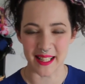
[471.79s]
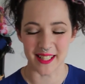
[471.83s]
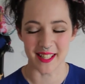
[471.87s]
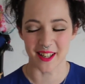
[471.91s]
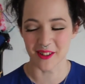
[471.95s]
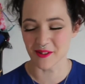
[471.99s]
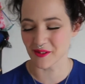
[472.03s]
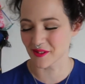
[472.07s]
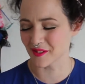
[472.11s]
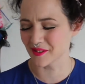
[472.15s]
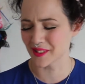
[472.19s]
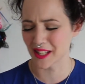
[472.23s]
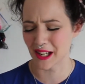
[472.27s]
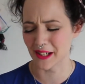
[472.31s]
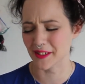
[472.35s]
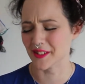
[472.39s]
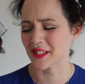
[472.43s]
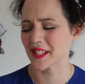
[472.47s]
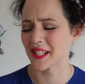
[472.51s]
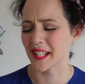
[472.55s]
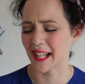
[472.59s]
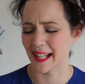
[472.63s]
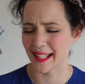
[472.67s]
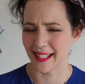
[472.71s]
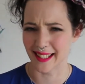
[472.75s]
Don't
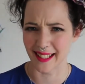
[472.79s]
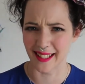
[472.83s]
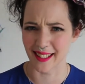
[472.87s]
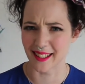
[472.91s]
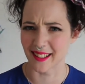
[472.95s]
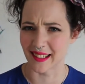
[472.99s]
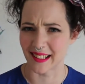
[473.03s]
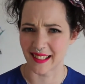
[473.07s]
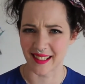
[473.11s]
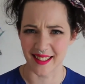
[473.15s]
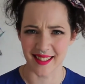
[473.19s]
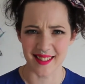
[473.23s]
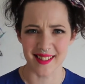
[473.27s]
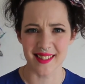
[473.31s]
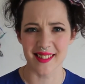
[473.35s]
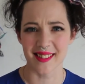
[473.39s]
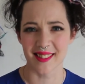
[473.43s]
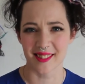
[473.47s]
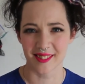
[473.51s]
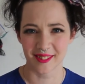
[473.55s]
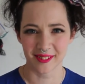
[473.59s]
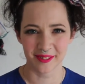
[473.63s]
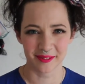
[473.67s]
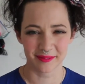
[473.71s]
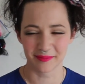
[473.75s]
shake it, guys.
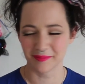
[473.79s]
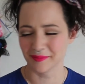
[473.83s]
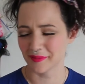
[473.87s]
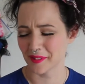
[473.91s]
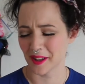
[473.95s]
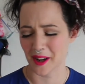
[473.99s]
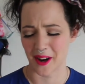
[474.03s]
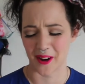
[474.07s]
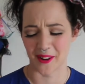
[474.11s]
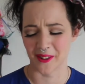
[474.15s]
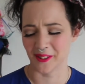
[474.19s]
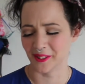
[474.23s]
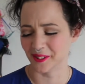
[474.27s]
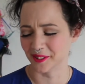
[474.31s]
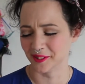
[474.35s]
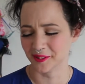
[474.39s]
No.